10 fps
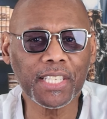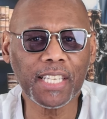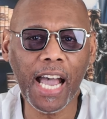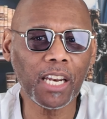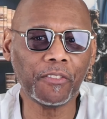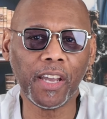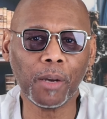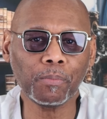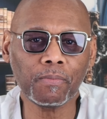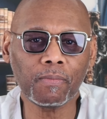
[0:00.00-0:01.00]
sign of
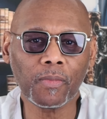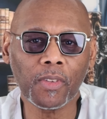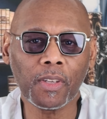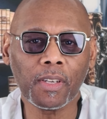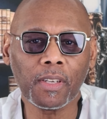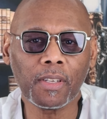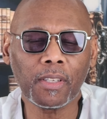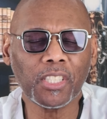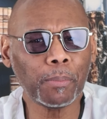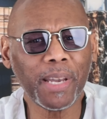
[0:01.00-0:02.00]
him,
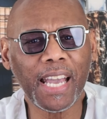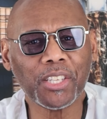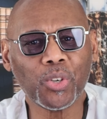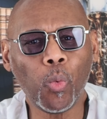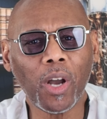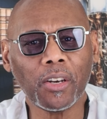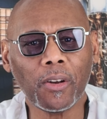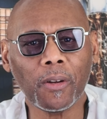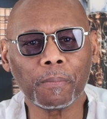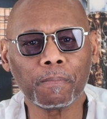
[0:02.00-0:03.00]
she began to wonder.
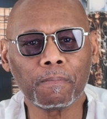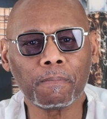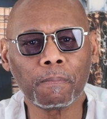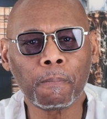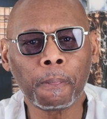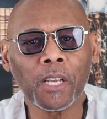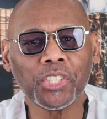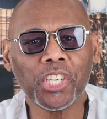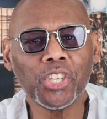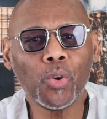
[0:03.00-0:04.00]

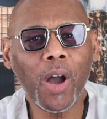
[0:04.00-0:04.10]
She knew